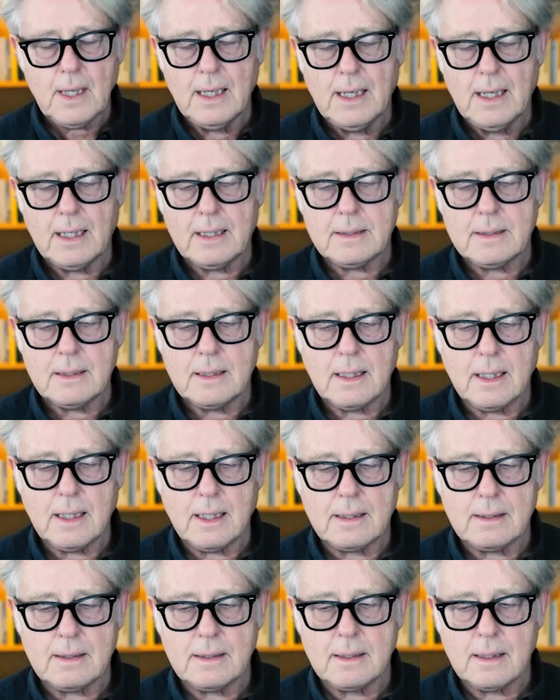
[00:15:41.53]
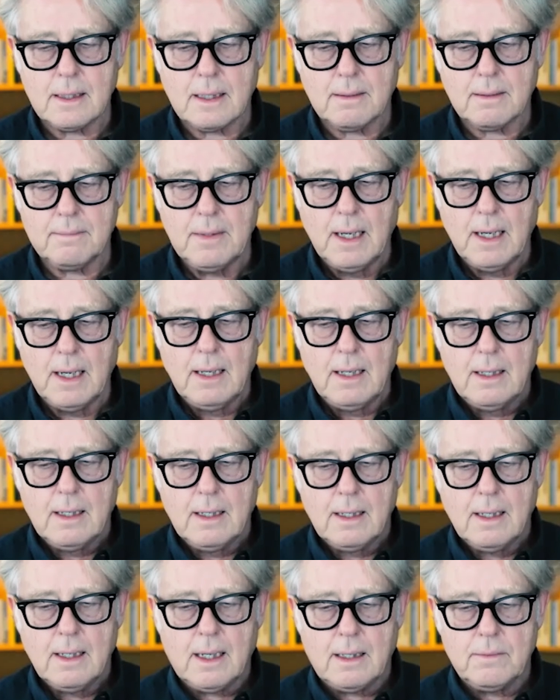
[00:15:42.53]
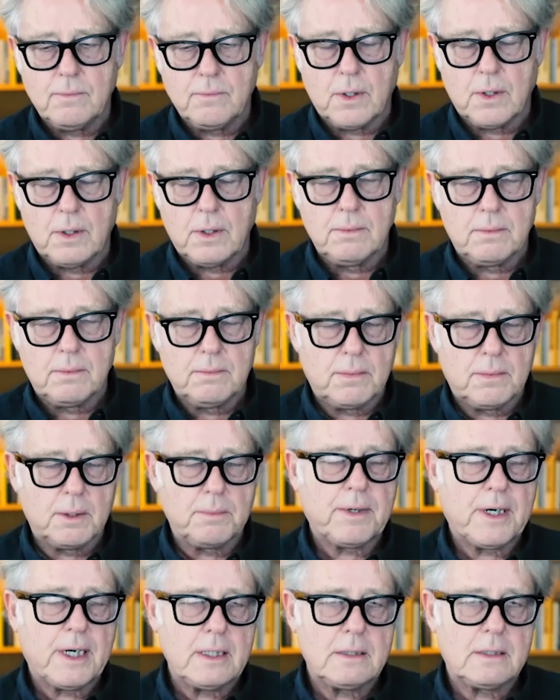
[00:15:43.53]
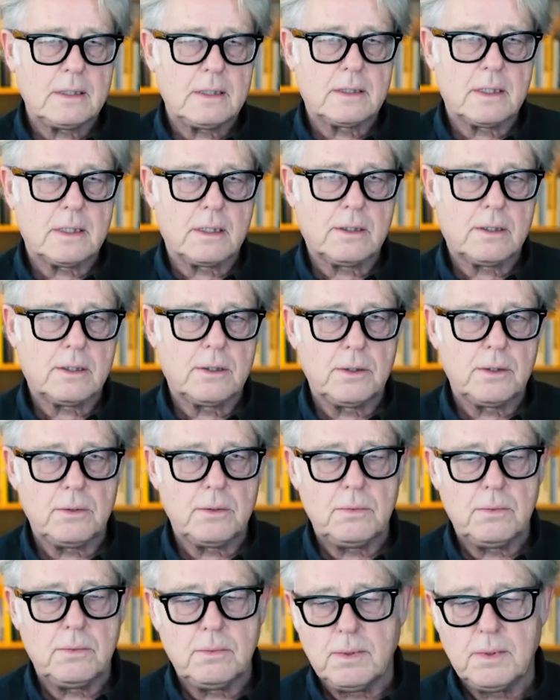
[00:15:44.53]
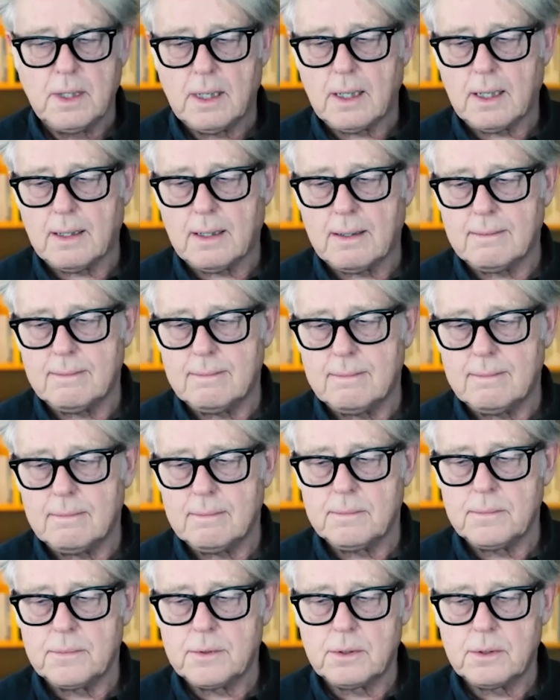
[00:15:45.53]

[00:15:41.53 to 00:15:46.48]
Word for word: and, and, um, and what, what prices are too um,